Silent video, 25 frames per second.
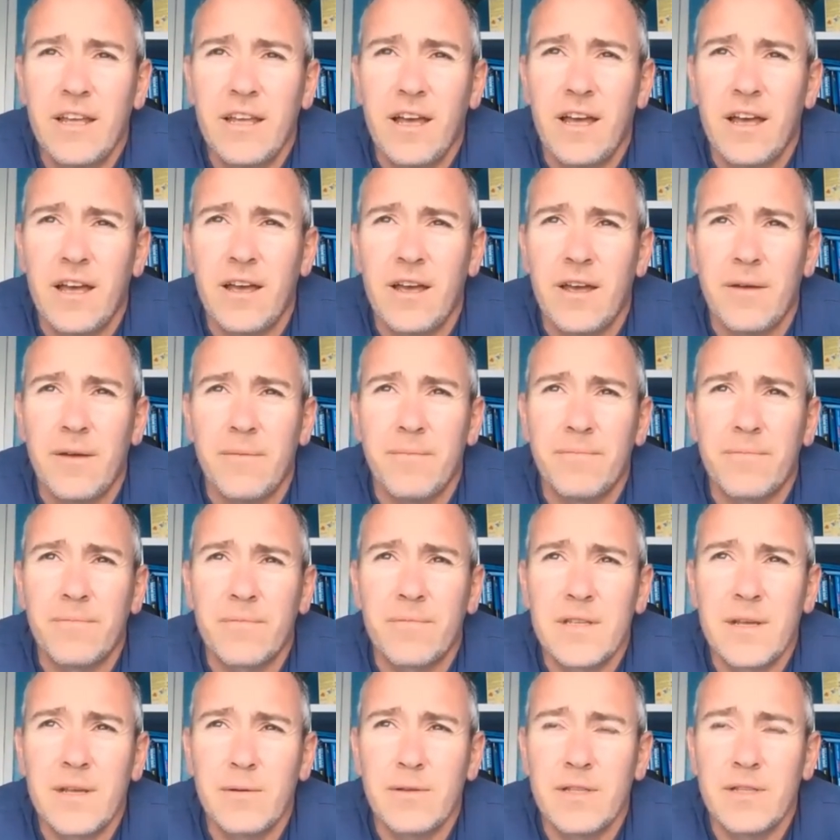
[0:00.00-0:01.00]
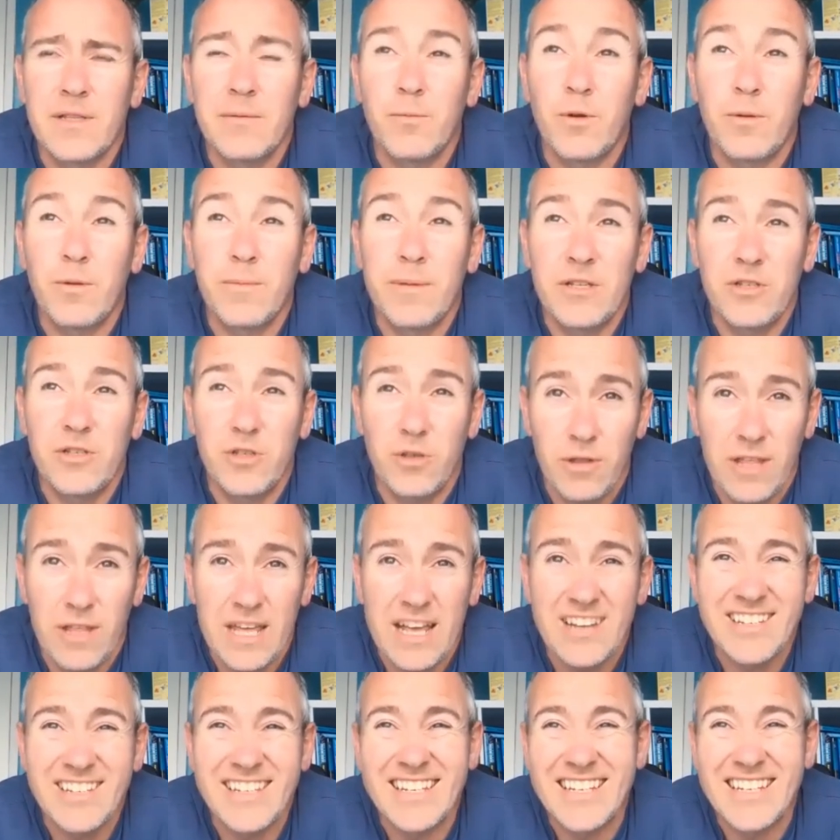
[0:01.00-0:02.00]
Um, that would have been
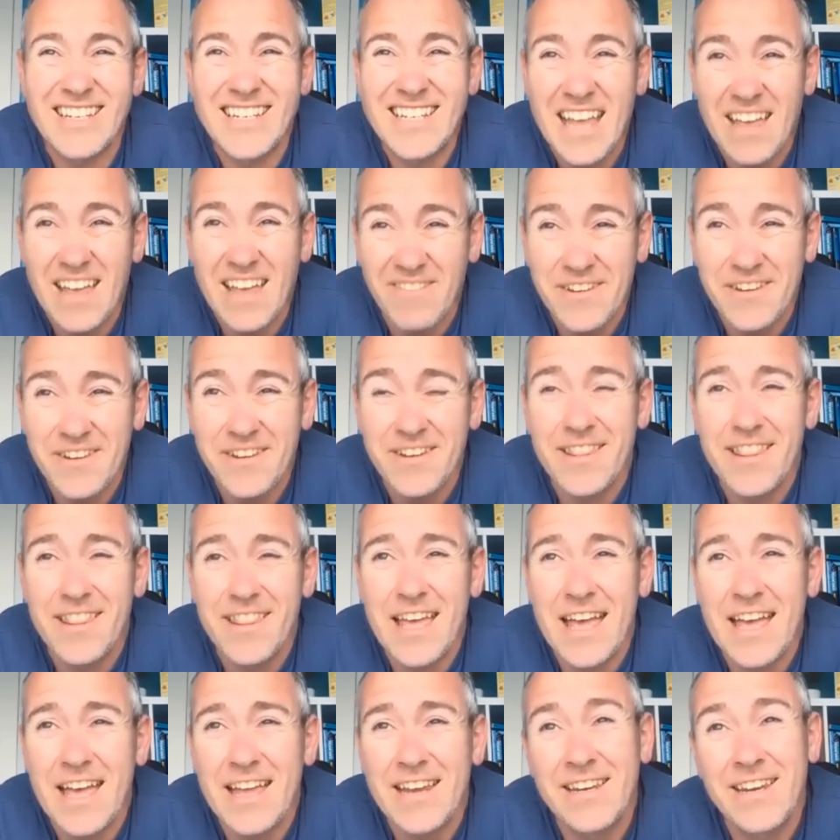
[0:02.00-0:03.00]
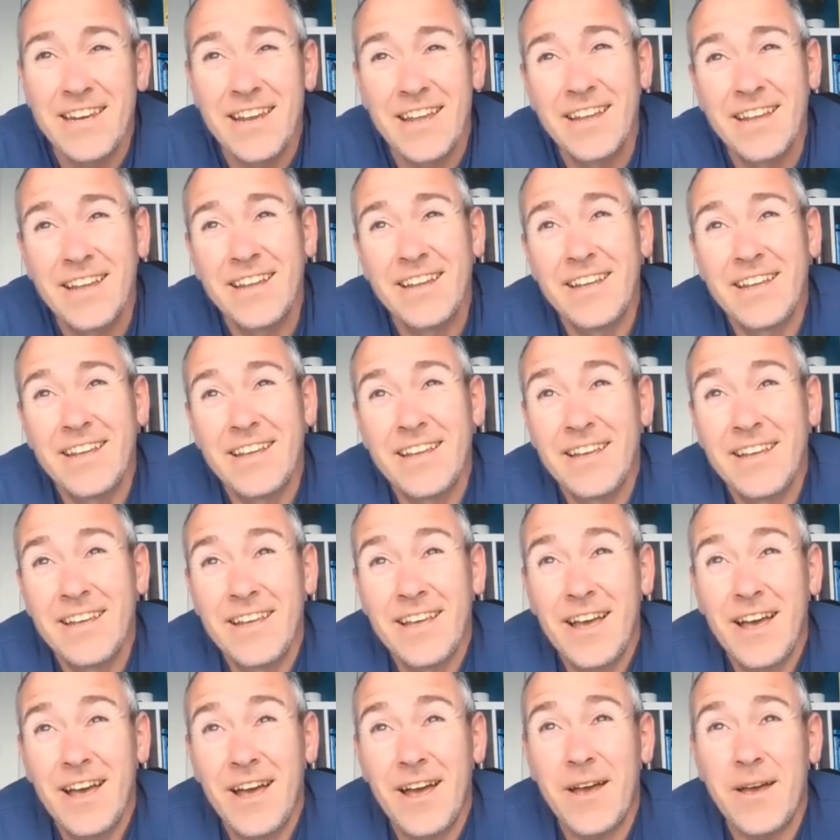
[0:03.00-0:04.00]
2007. Then,
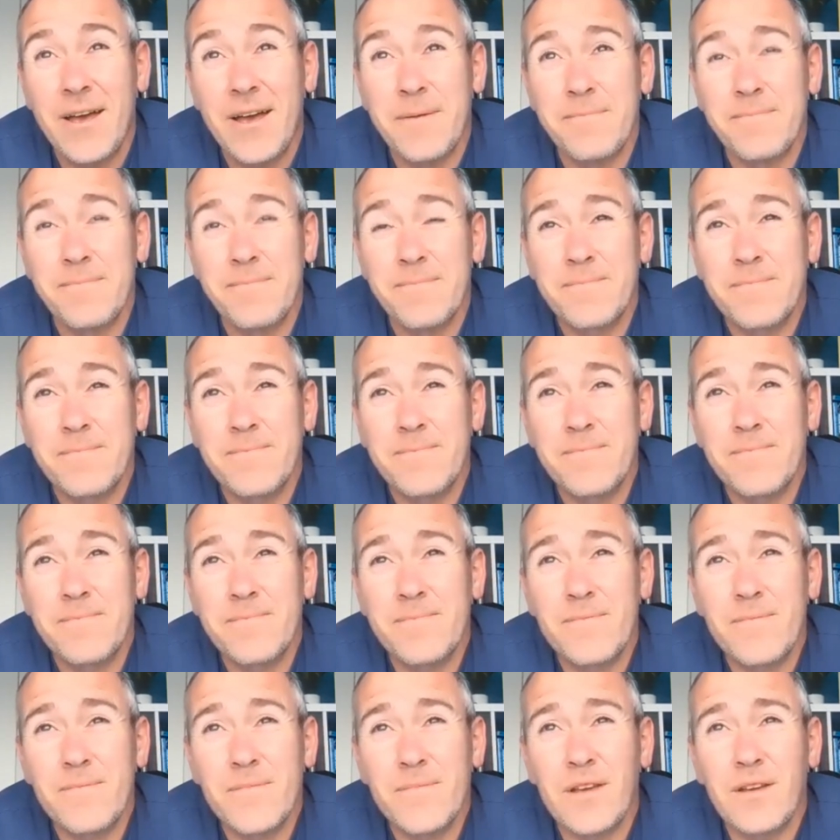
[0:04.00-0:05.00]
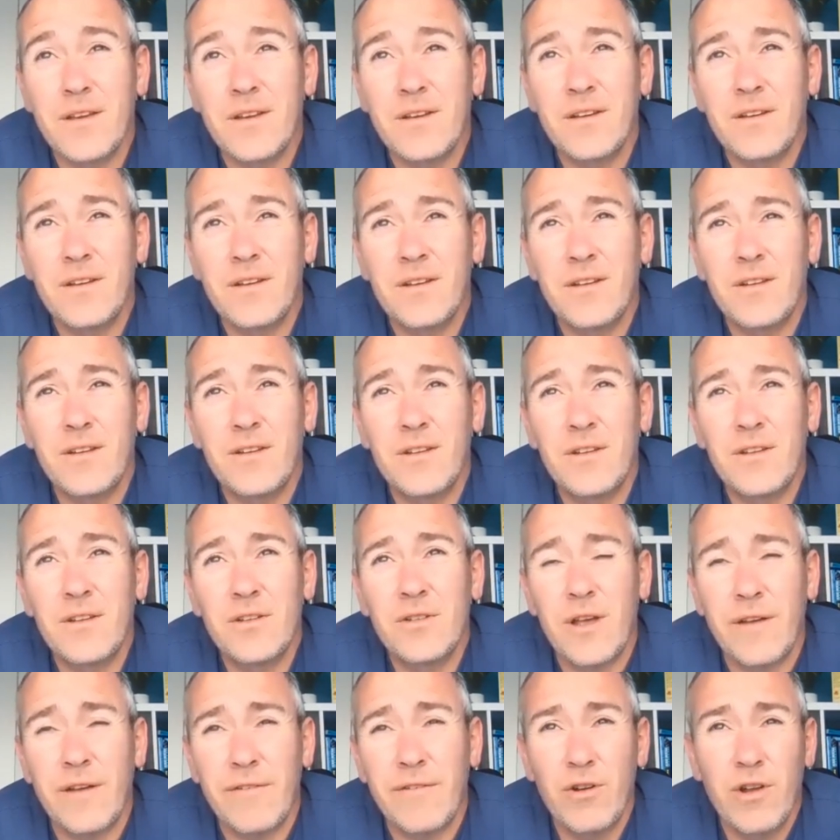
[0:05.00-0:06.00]
um,
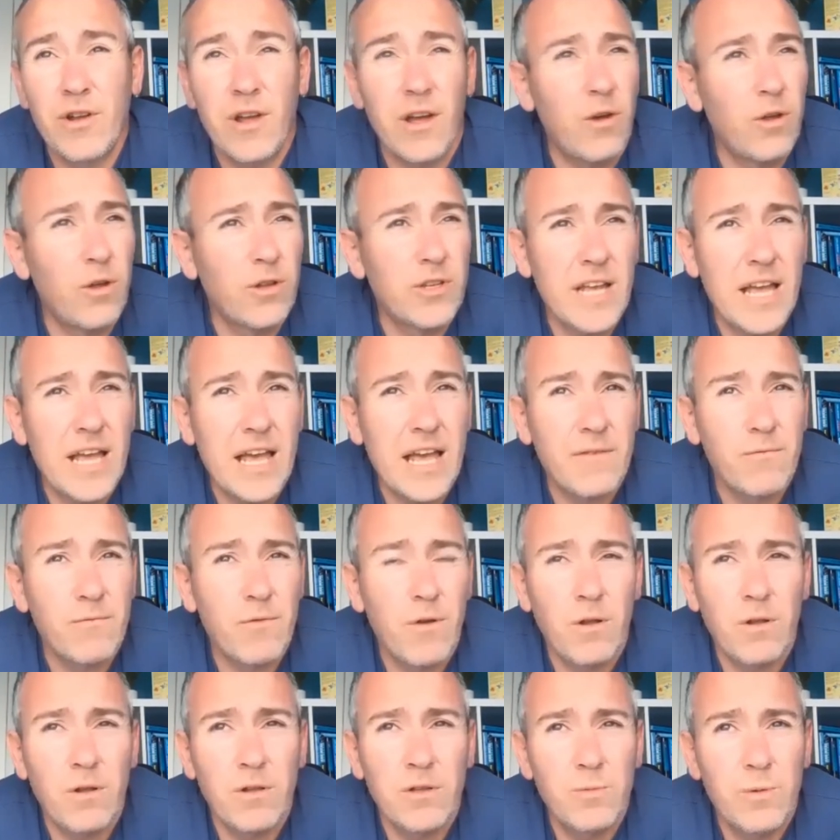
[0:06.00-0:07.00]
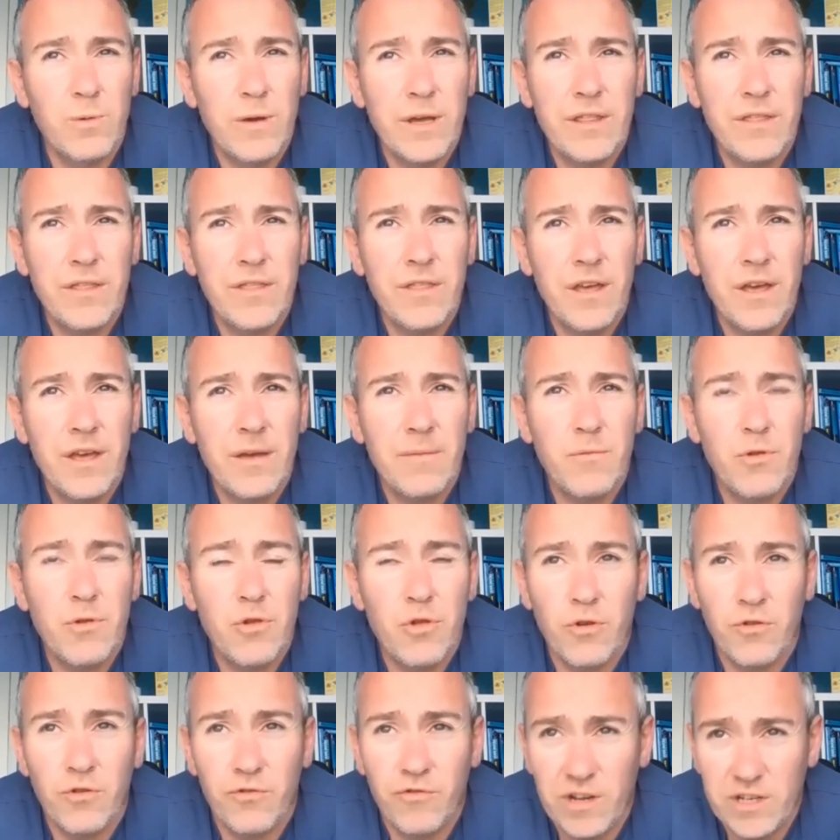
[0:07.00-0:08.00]
so I've also had roles with um,
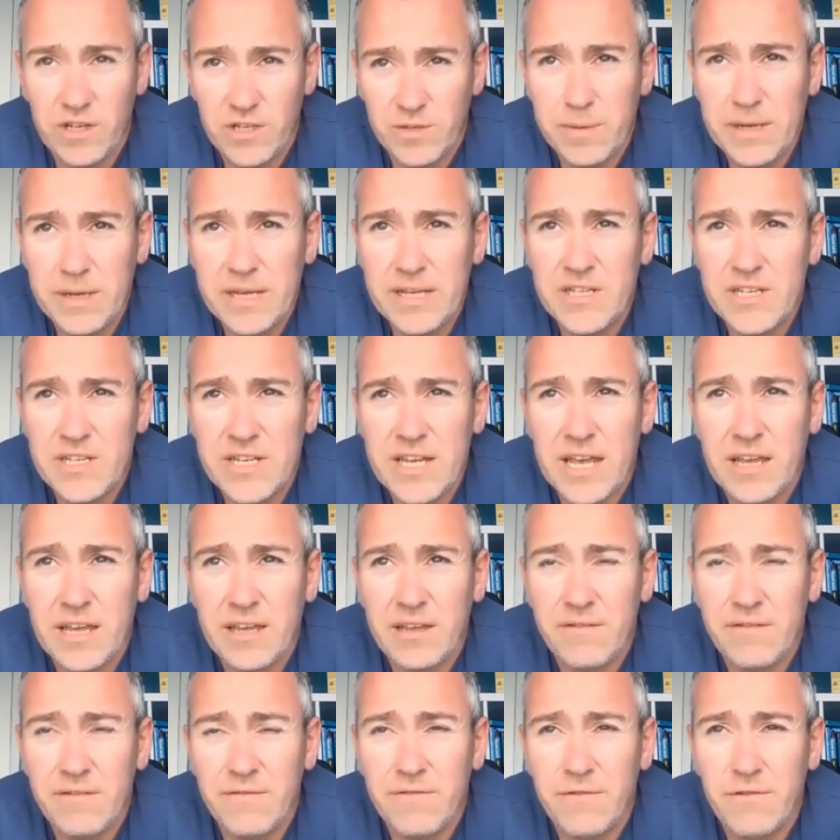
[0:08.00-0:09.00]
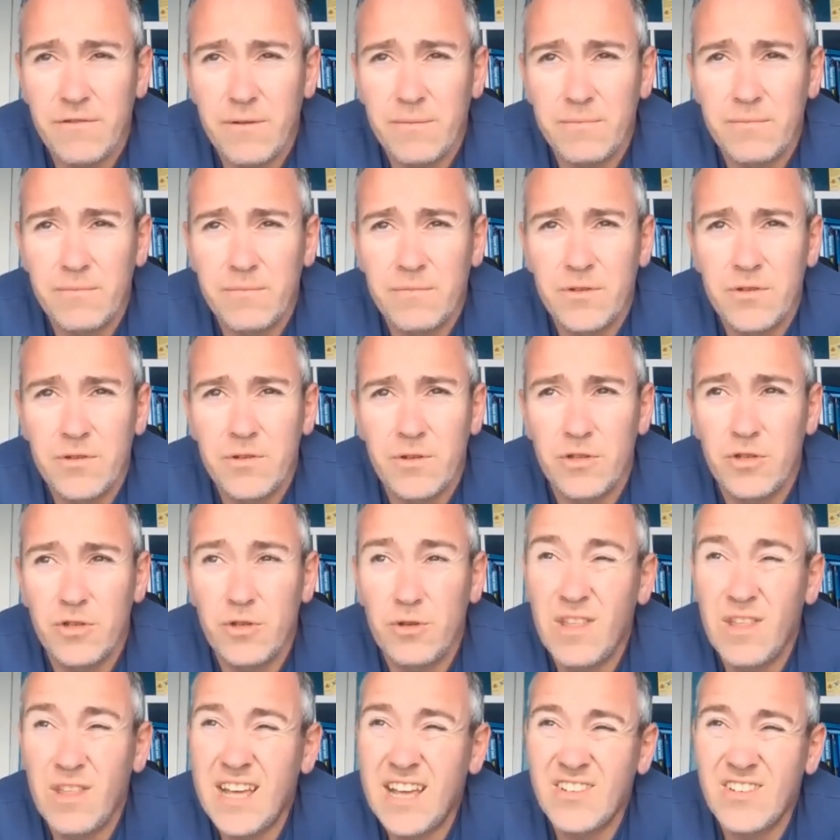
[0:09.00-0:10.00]
short track speed skating from sort of
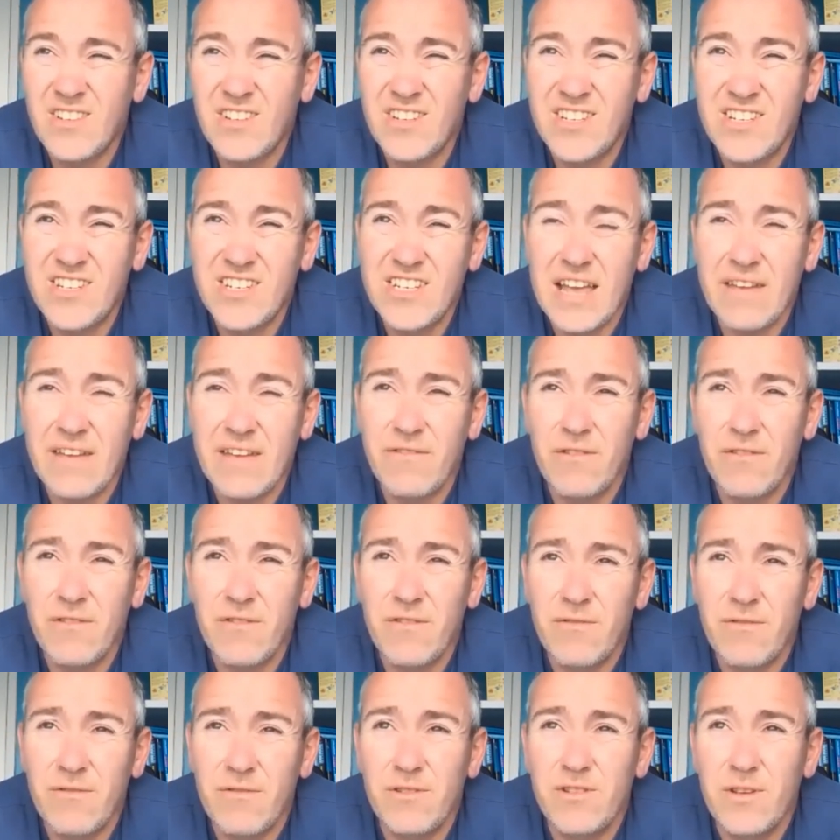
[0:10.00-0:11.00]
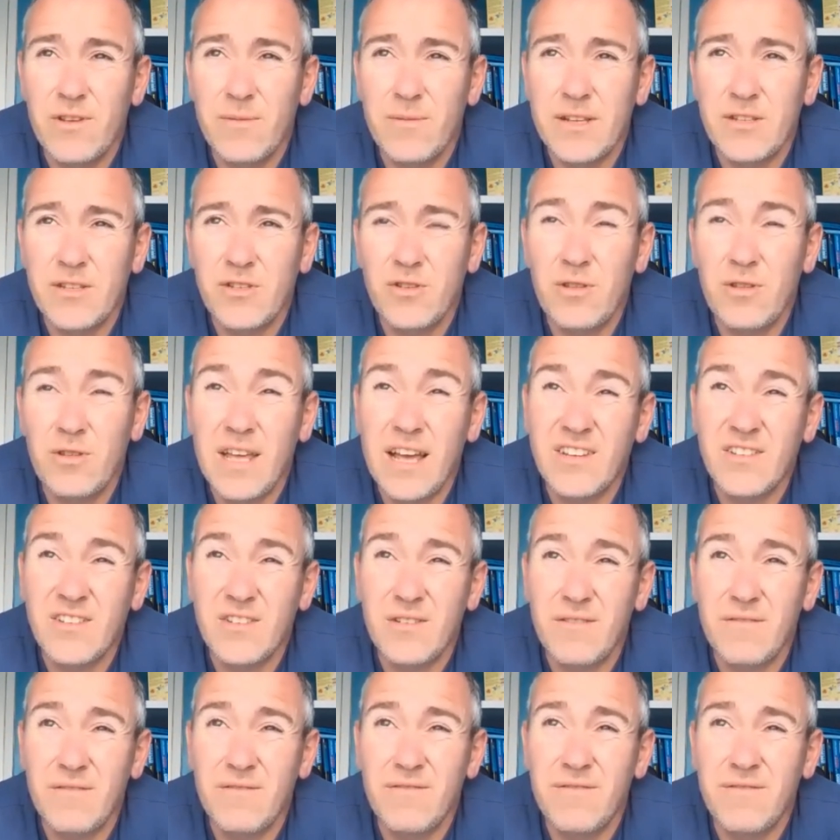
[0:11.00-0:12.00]
2007 through to about
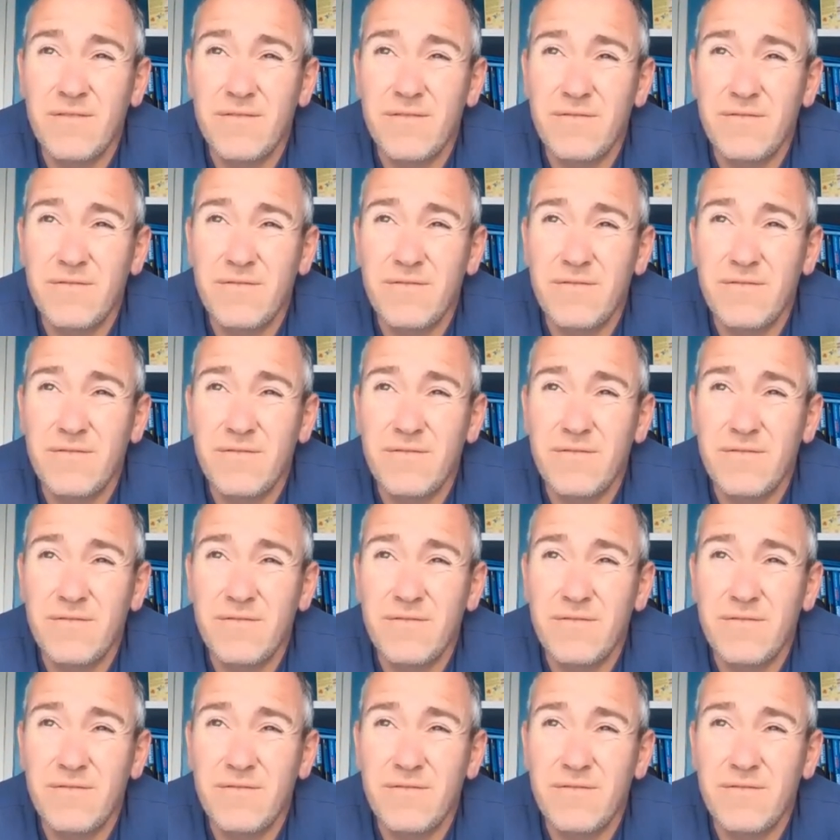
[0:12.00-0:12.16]
2000.